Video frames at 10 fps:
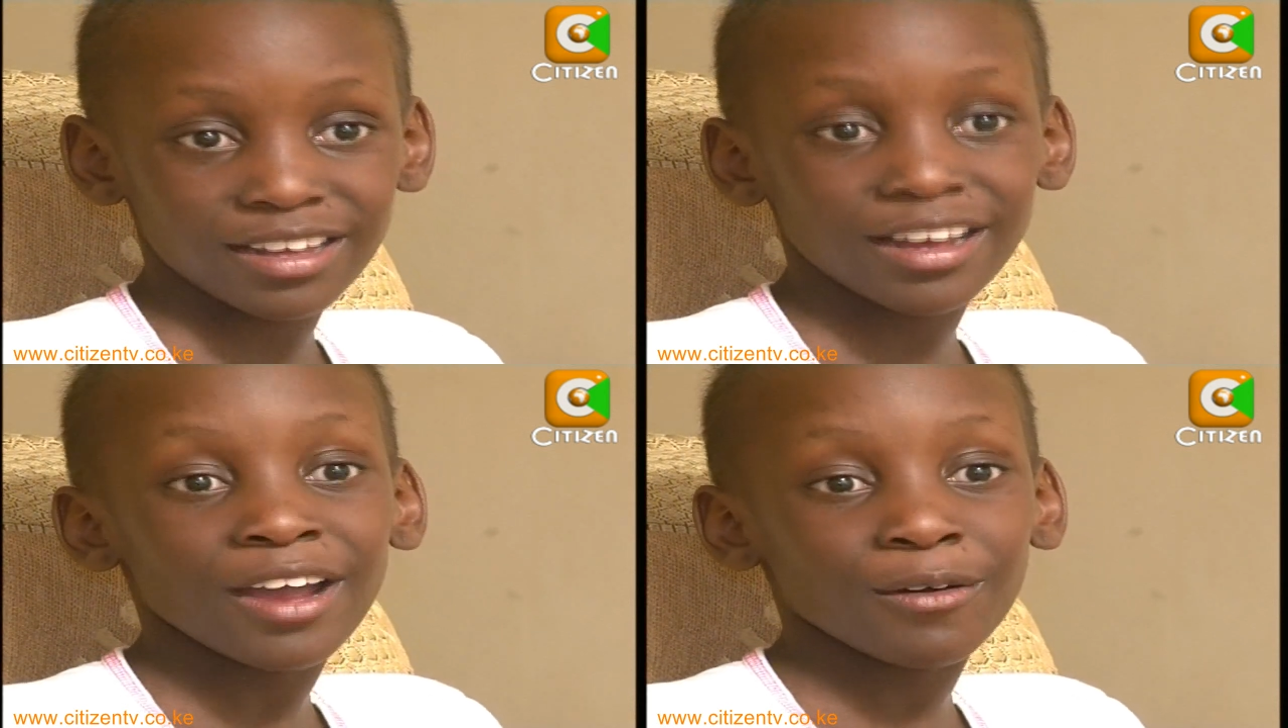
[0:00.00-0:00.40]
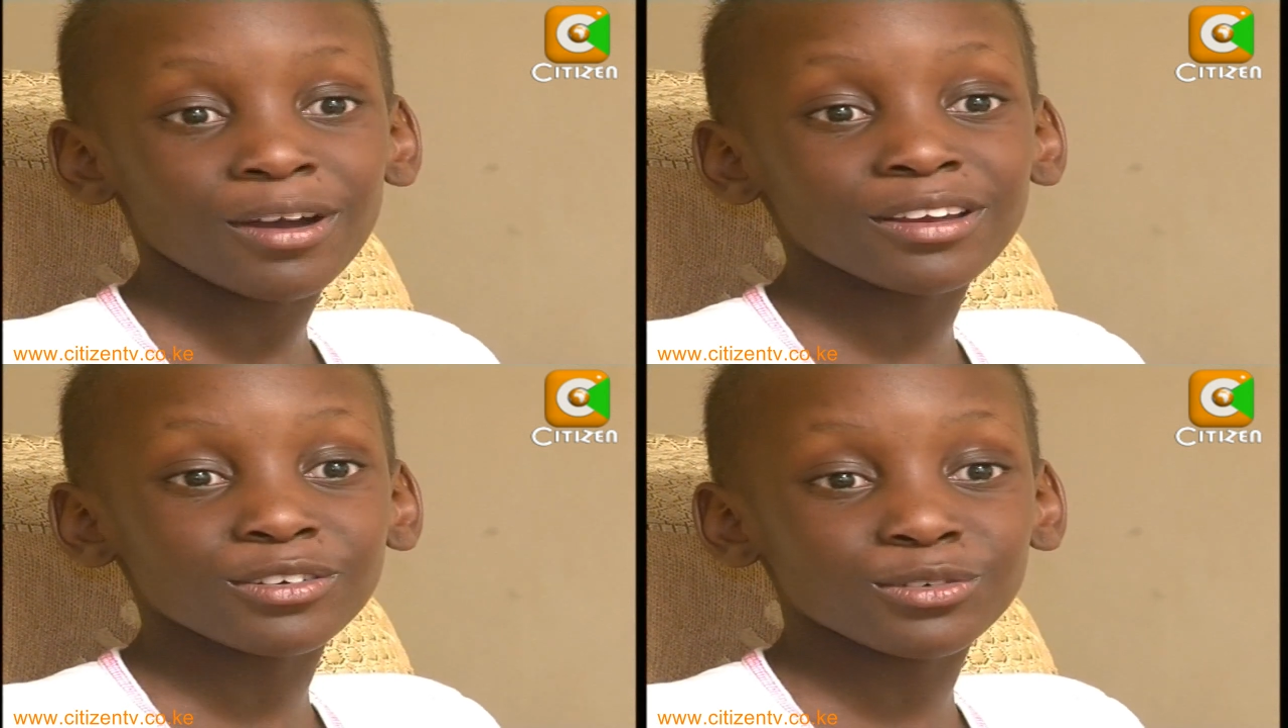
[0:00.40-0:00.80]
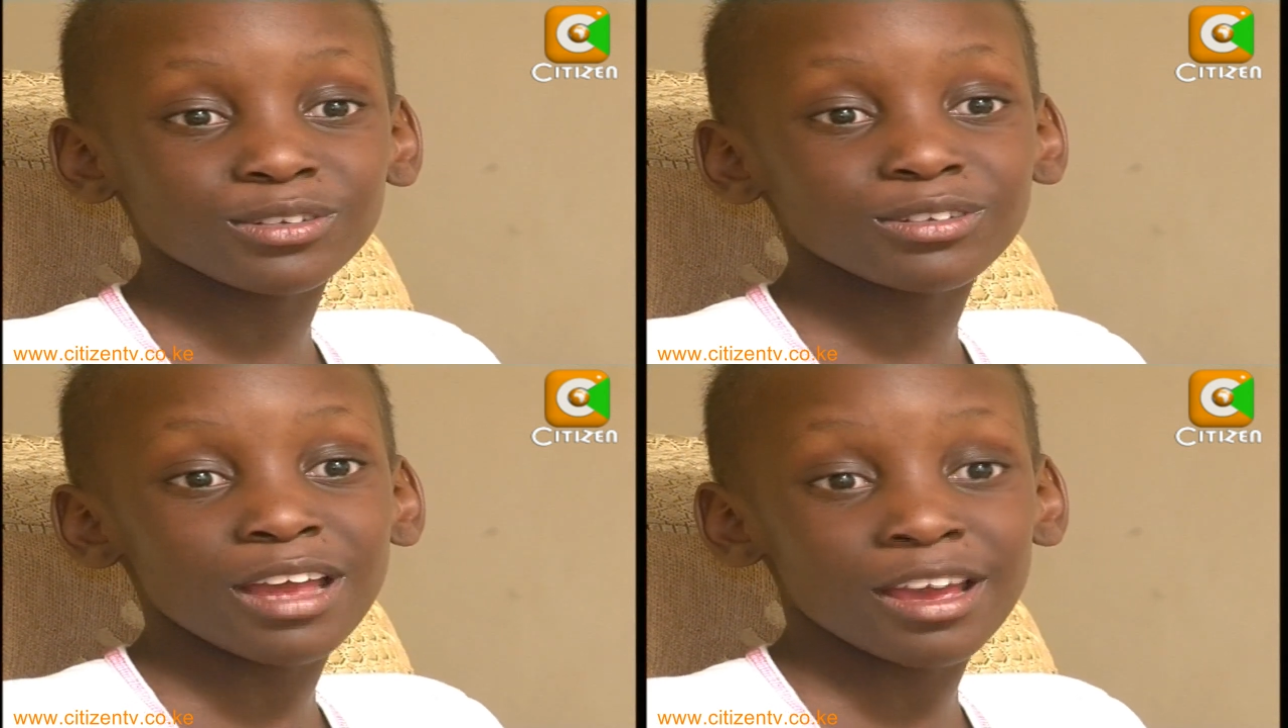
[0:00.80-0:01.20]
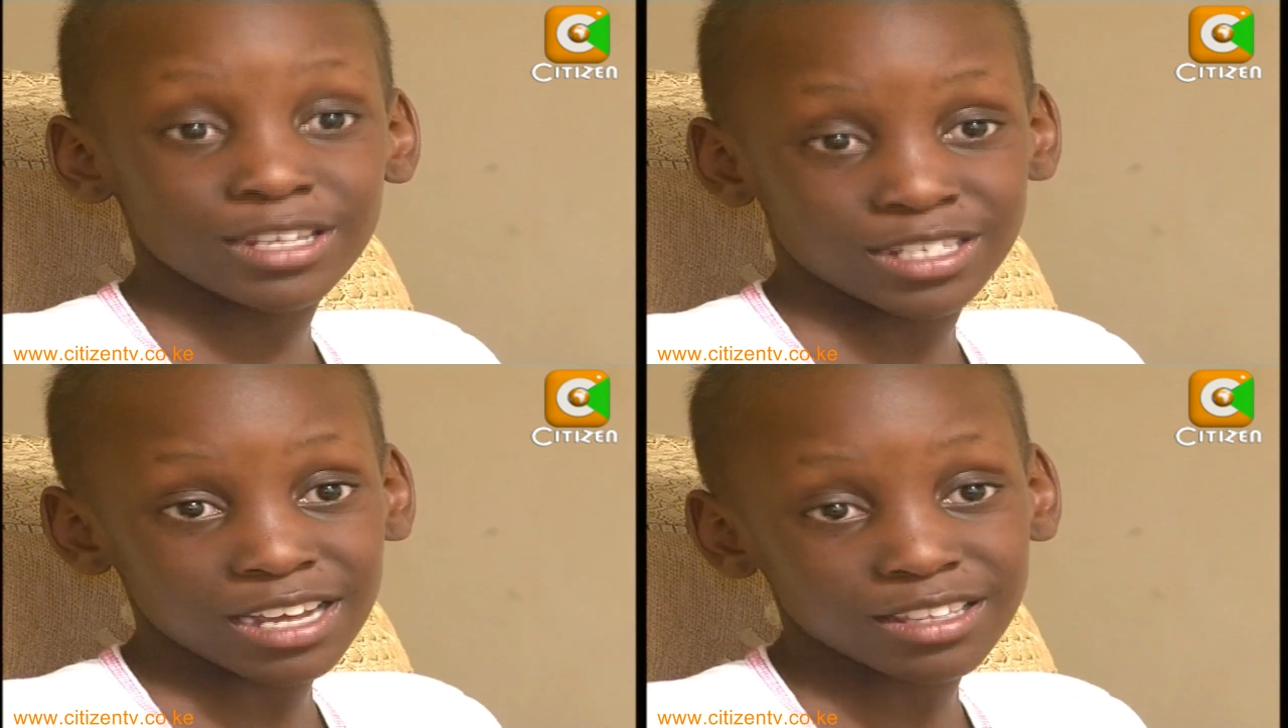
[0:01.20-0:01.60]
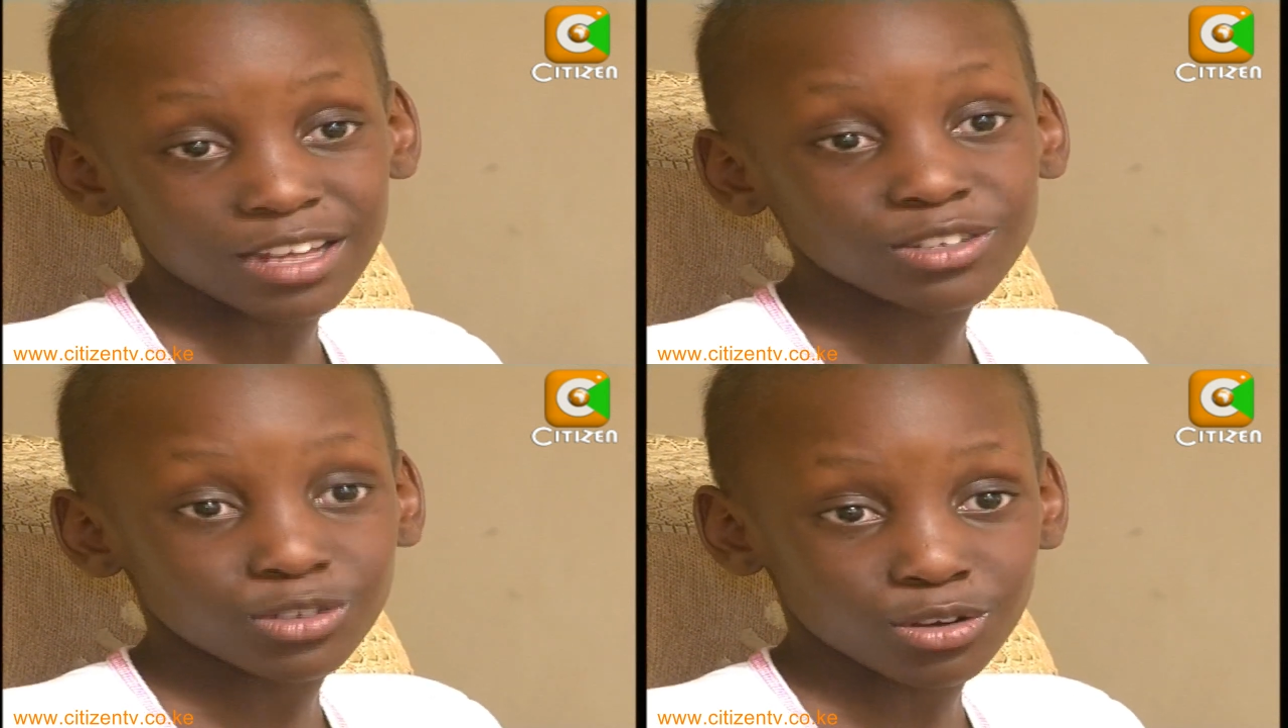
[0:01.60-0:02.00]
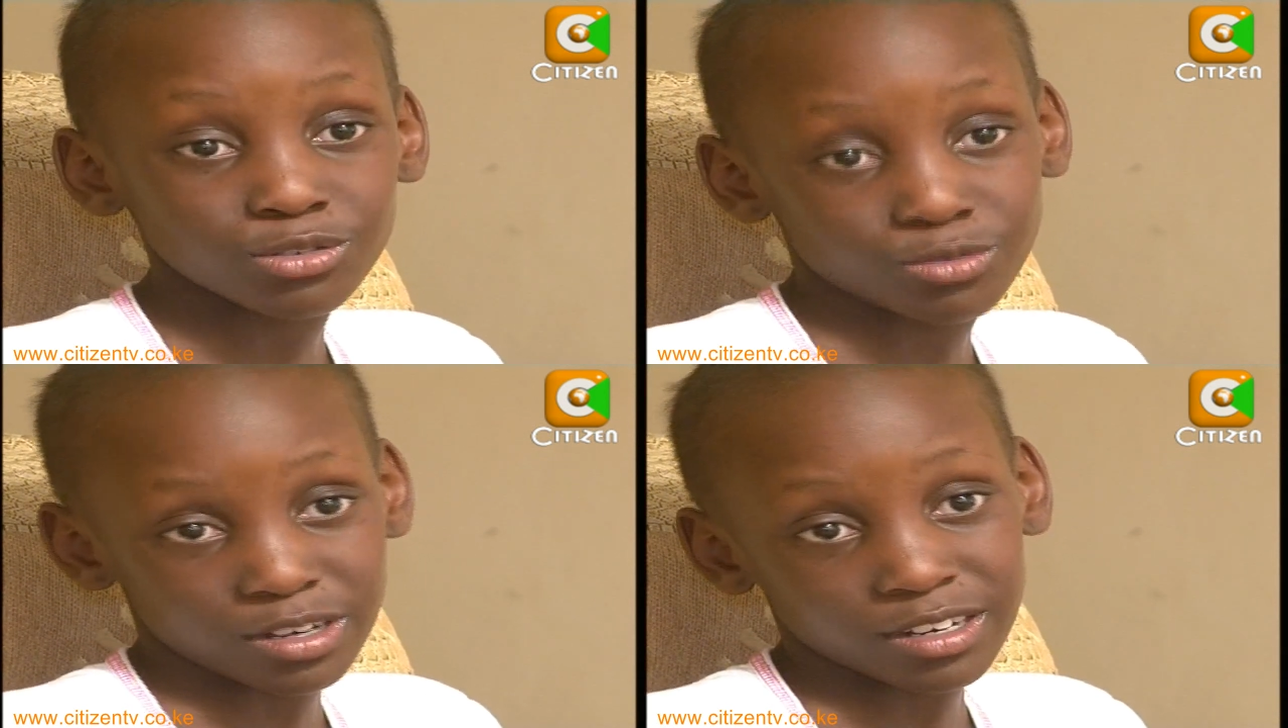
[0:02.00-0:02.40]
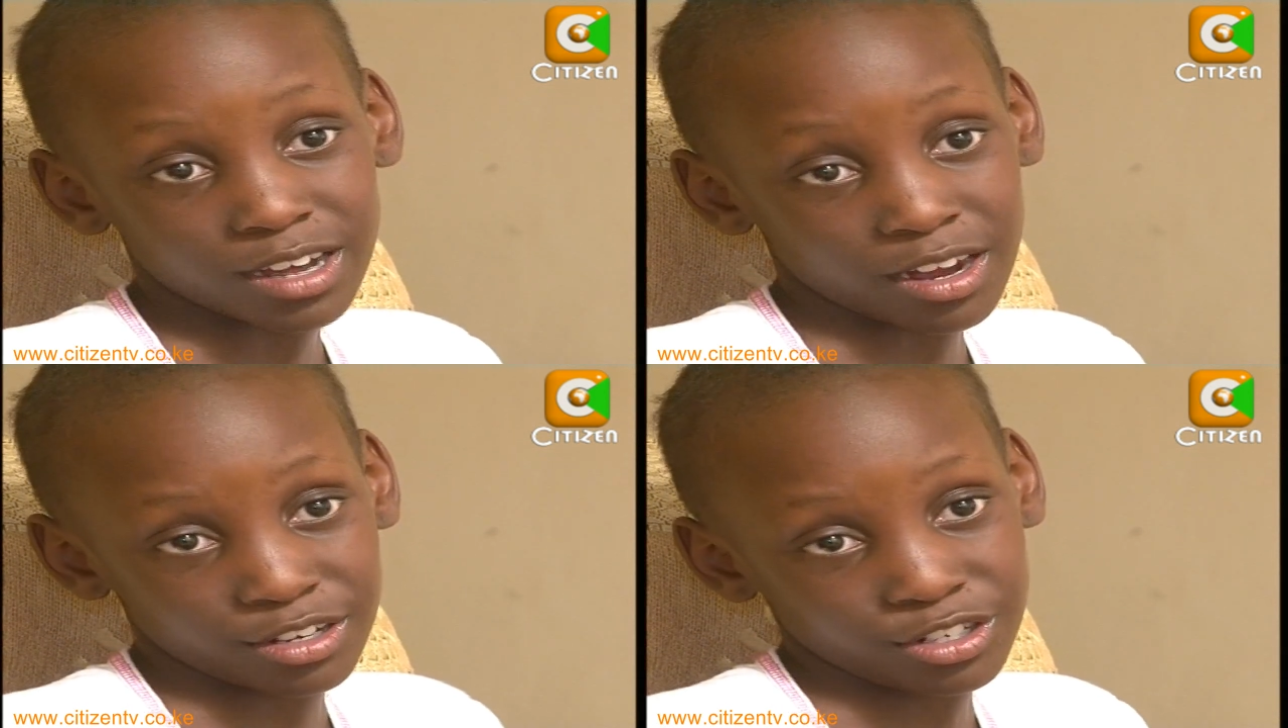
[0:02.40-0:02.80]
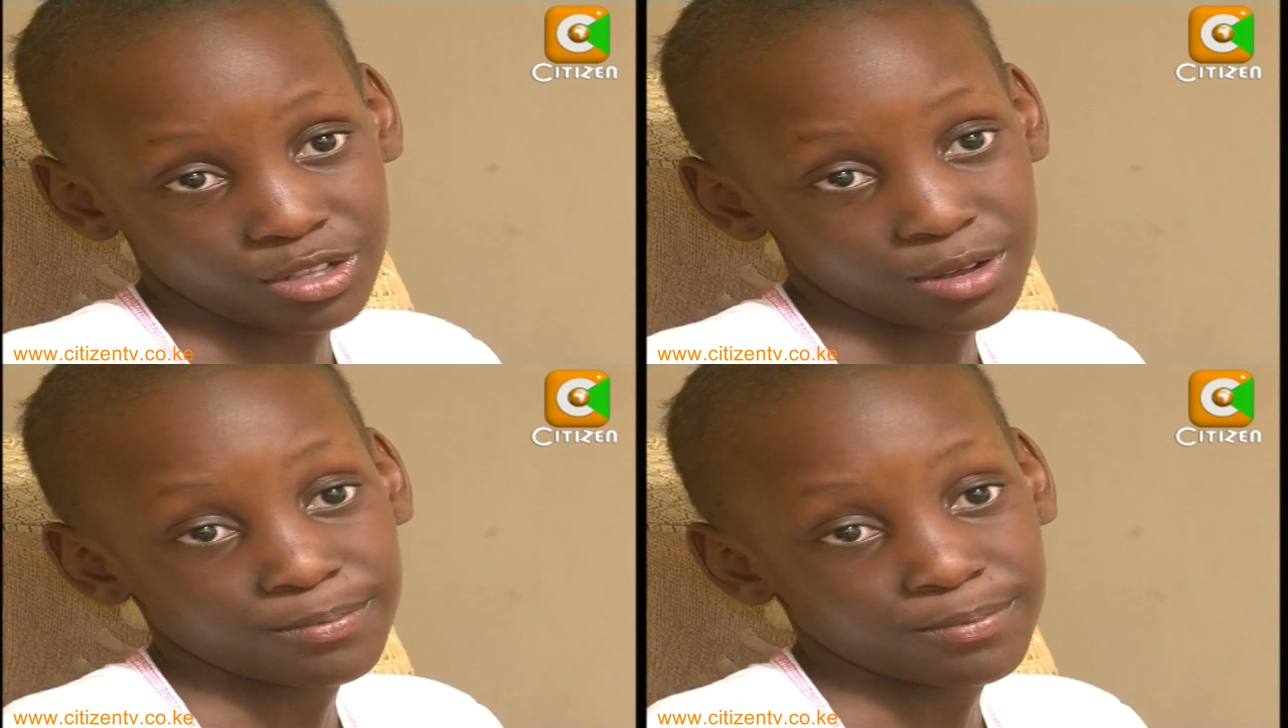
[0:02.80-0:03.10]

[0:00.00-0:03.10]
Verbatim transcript: I want, I sang that song to encourage them.